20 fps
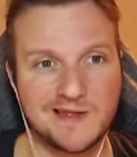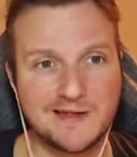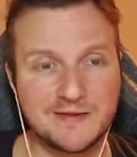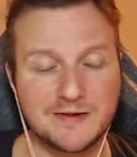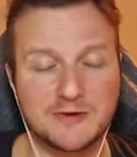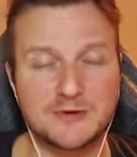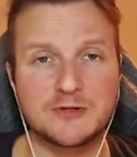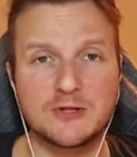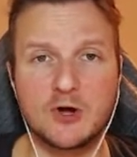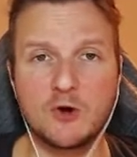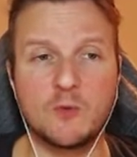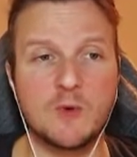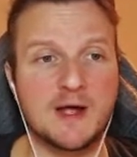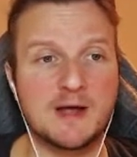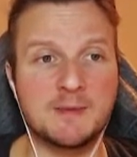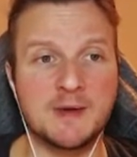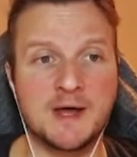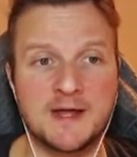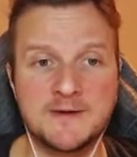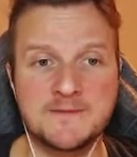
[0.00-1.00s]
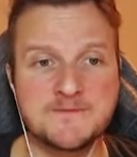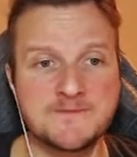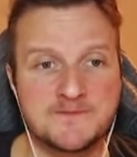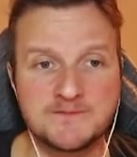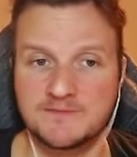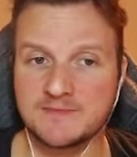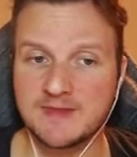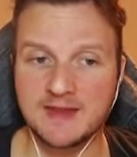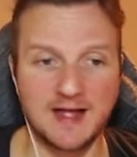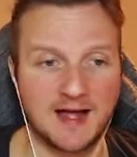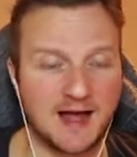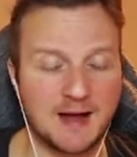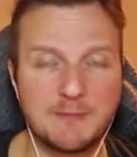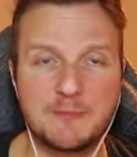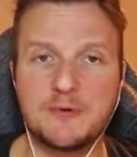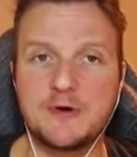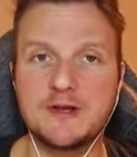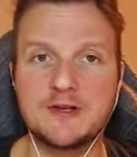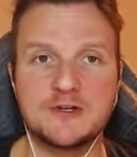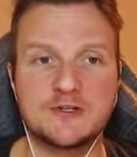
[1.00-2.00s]
there's no way, man. I'm
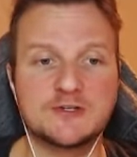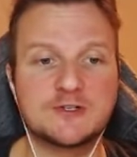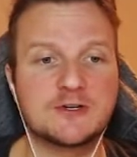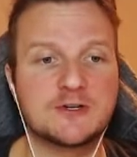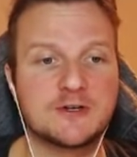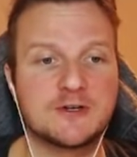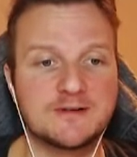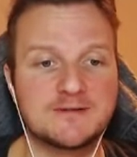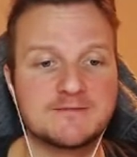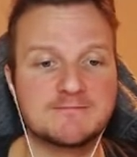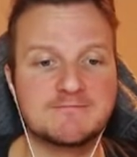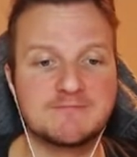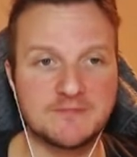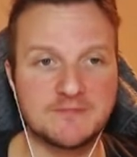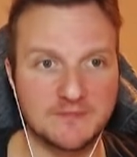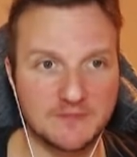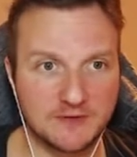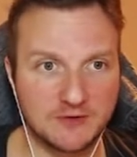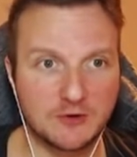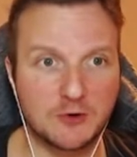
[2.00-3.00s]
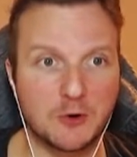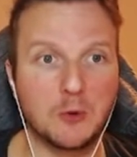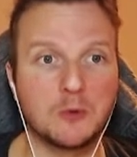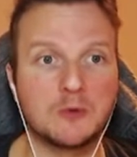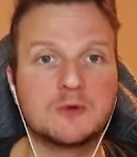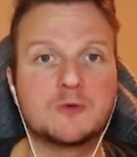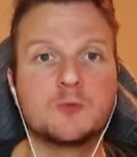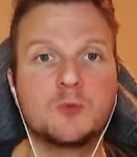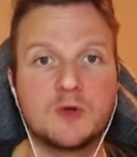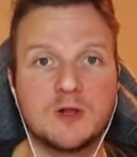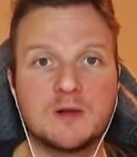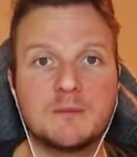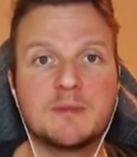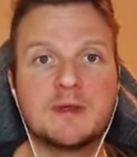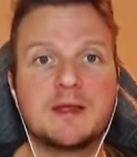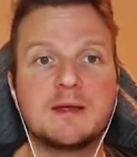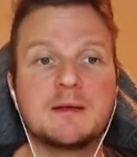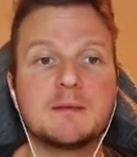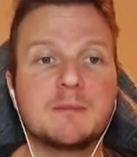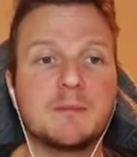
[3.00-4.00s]
pretty sure gold will
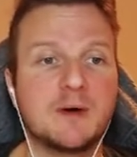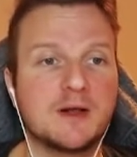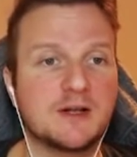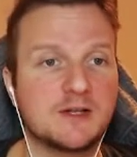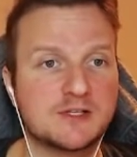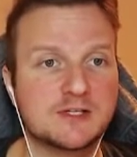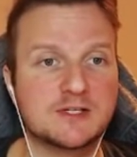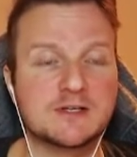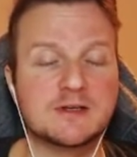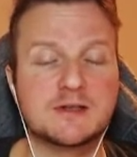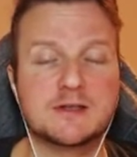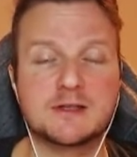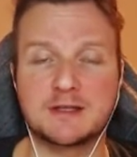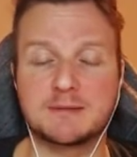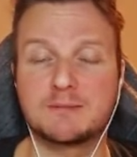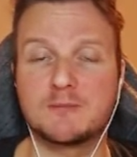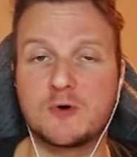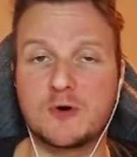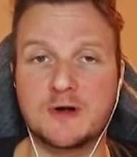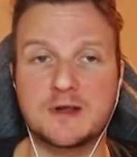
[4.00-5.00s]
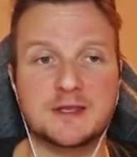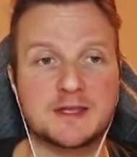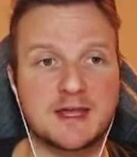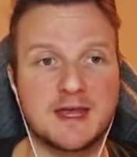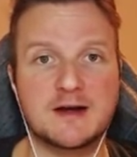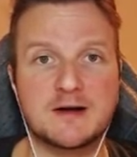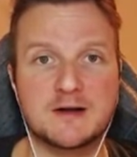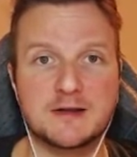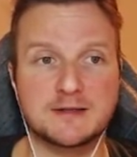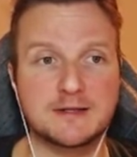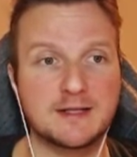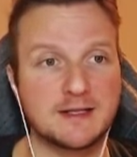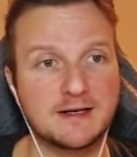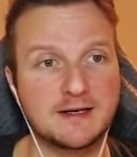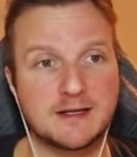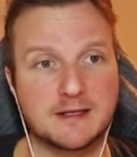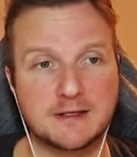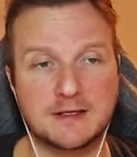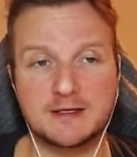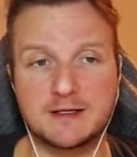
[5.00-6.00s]
be much more scarce than it
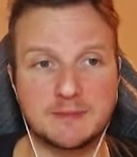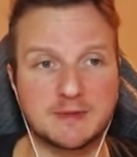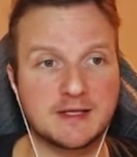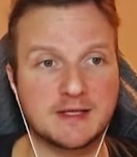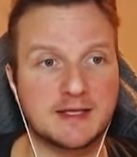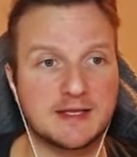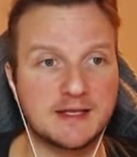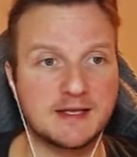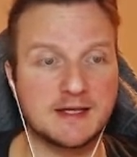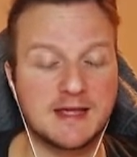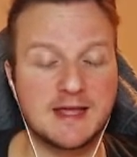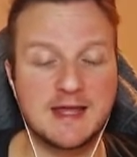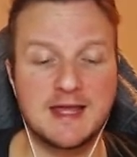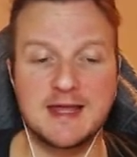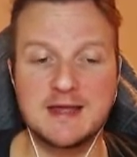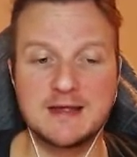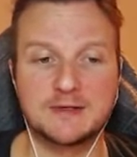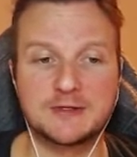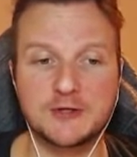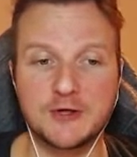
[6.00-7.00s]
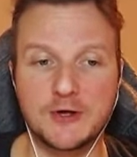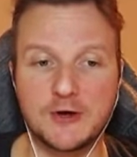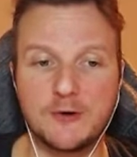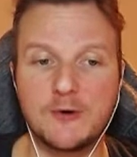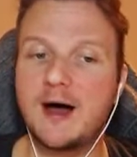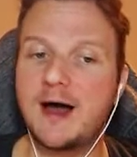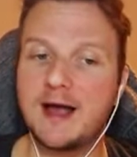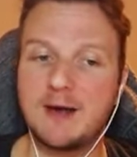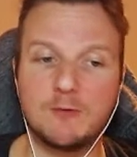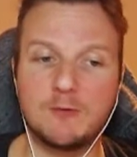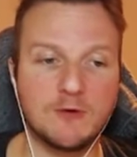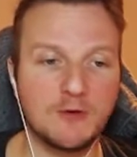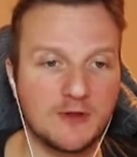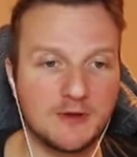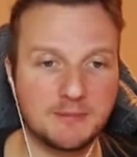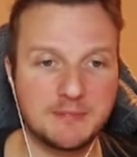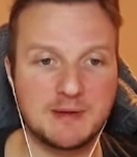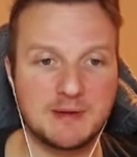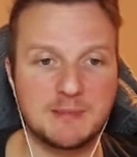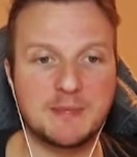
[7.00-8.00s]
is at the beginning, so I will
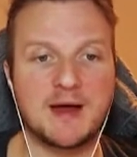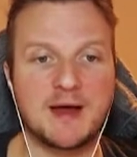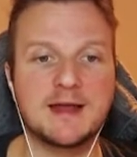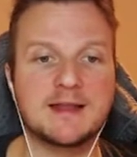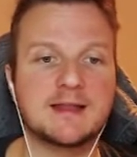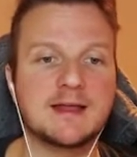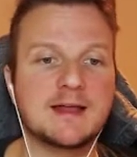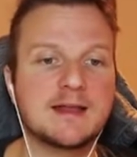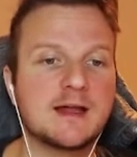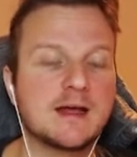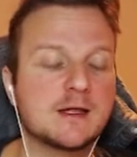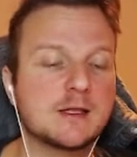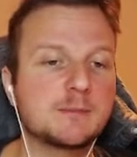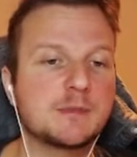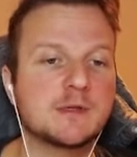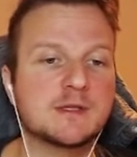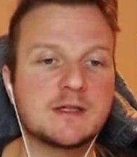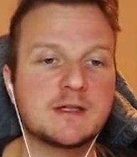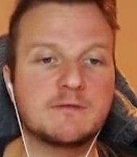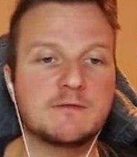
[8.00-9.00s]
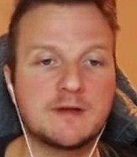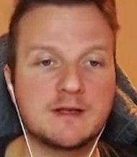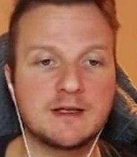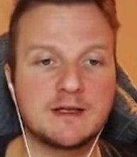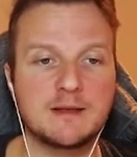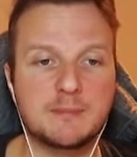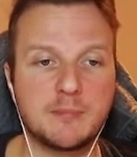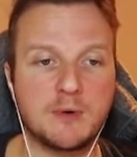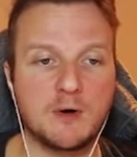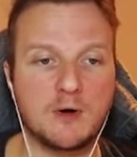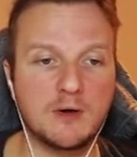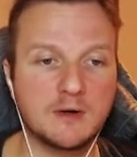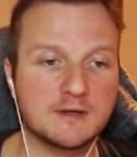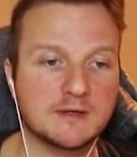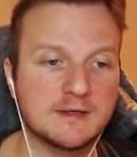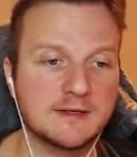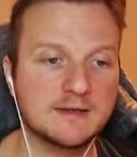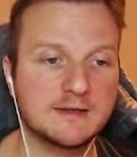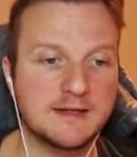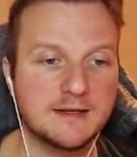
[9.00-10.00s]
not be buying that. I specifically
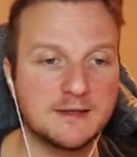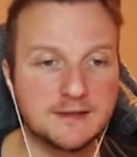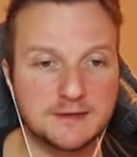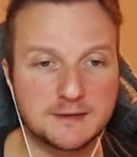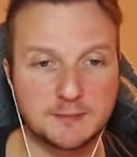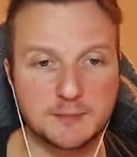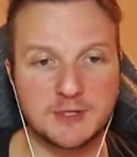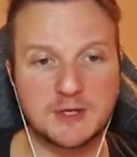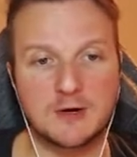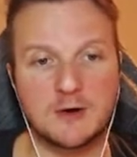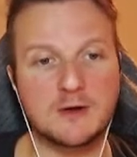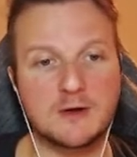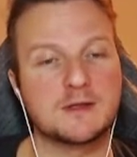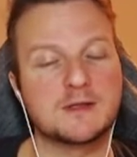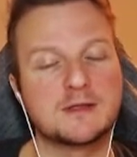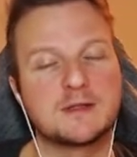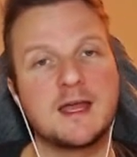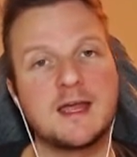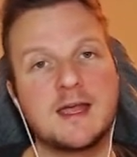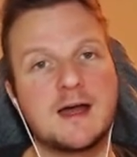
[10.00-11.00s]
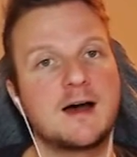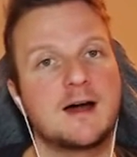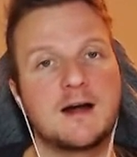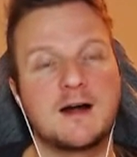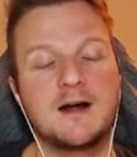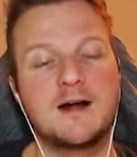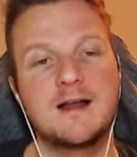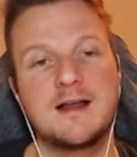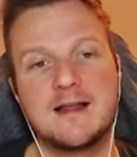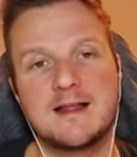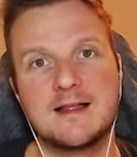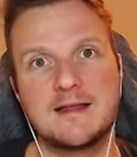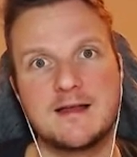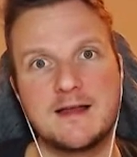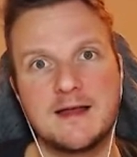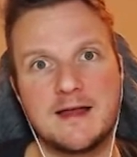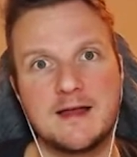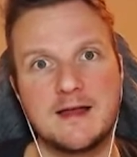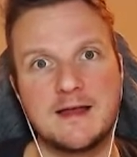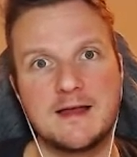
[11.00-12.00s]
bought this because they are,
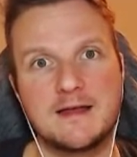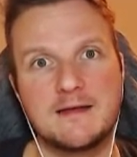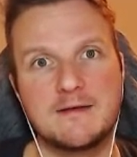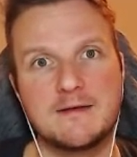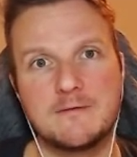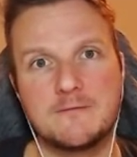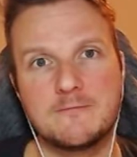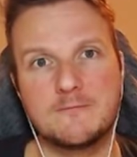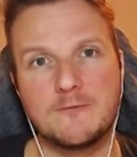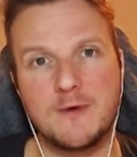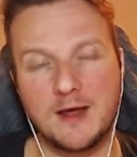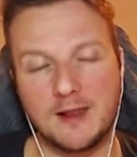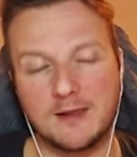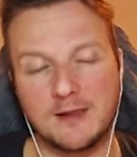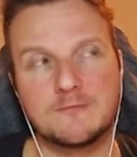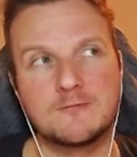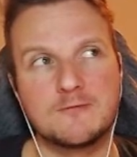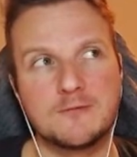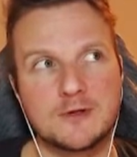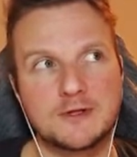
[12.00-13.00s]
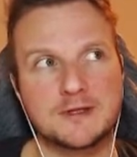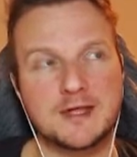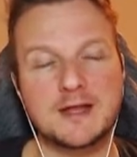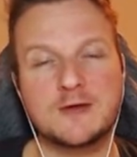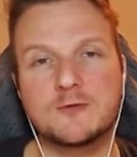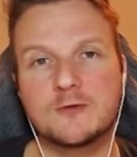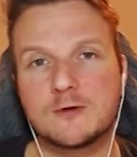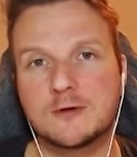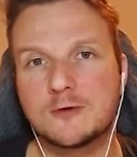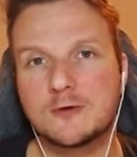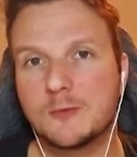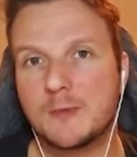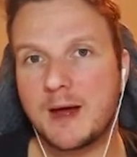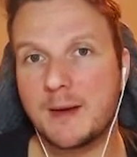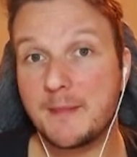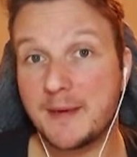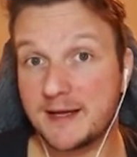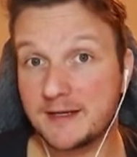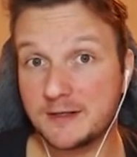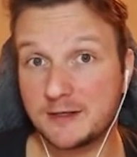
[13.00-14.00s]
well, central to my
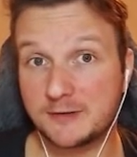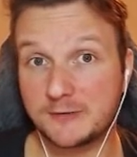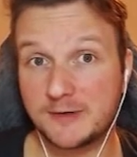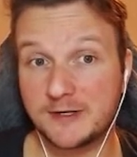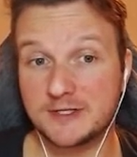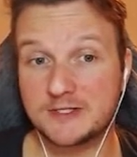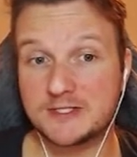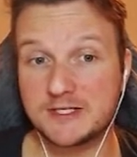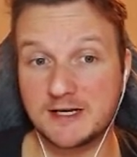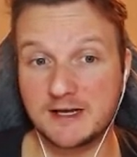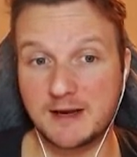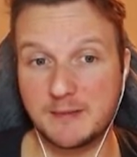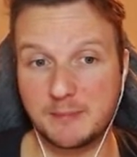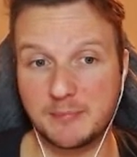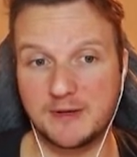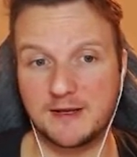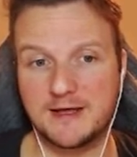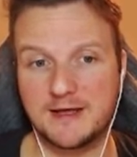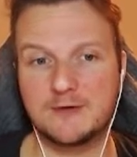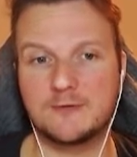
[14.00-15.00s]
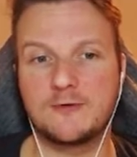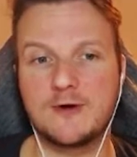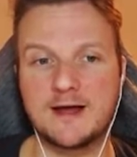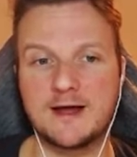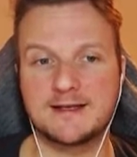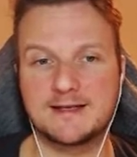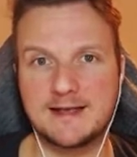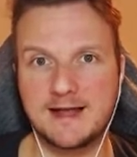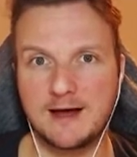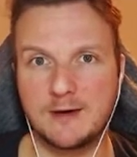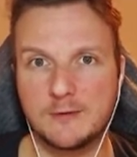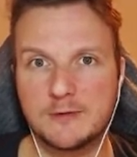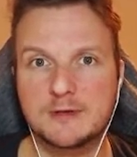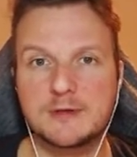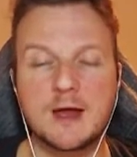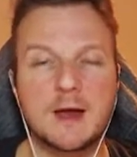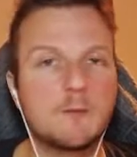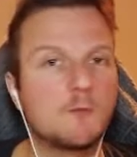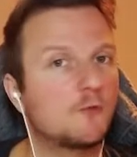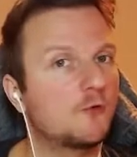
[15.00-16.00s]
main strategy that I'm playing right now,
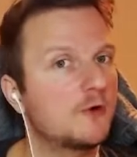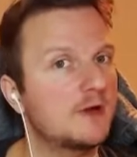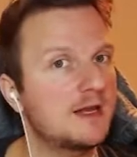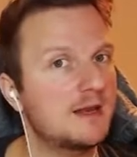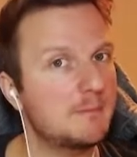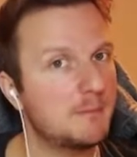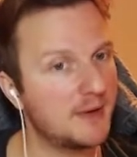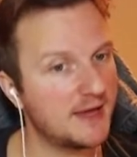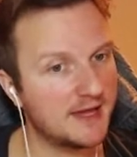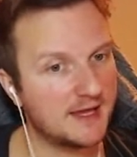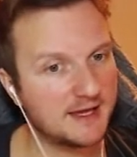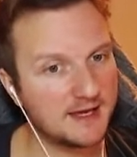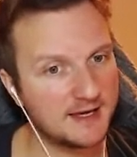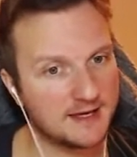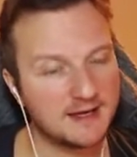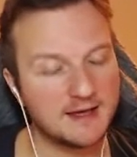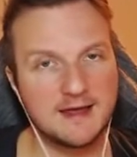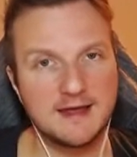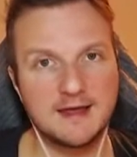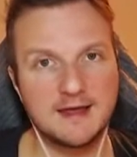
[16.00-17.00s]
so I'm really picking